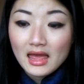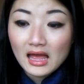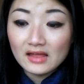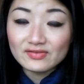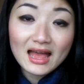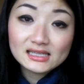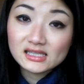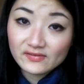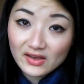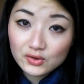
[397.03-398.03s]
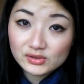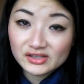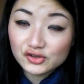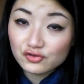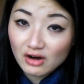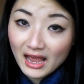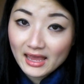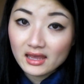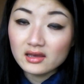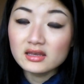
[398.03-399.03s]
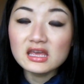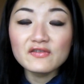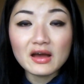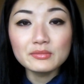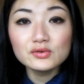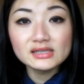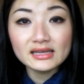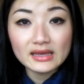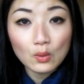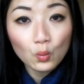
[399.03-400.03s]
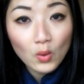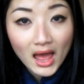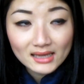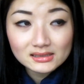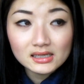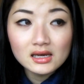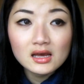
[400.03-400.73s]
And that's if I use it dry. If I'm using it wet,